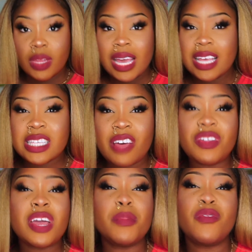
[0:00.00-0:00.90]
It's
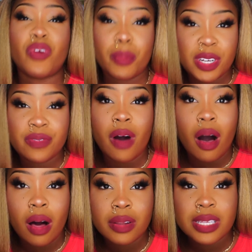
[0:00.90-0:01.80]
definitely giving me very much
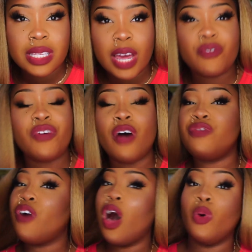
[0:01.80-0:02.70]
fall. This is like a
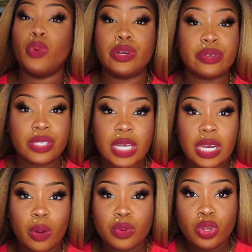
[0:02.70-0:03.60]
fall winter shade
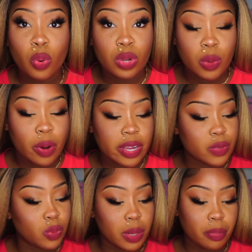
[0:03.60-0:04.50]
I would totally wear. It's
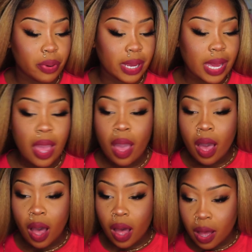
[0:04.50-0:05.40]
really pretty.
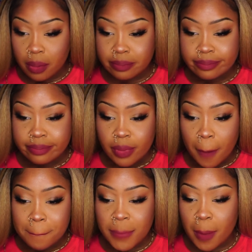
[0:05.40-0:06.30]
But
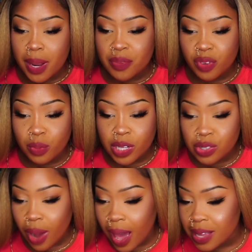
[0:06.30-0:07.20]
my lips feel really
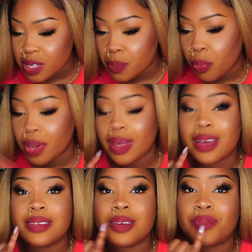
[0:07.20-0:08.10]
dry to the point like
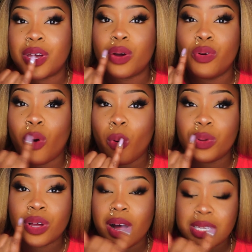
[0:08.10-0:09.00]
it's not even like
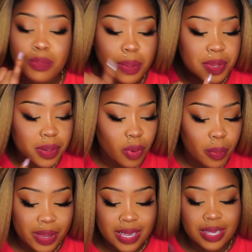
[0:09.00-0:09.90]
holding on to my lips anymore,
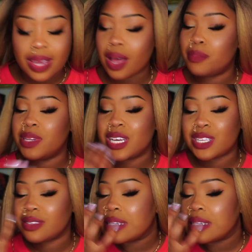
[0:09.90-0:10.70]
because like I've been like,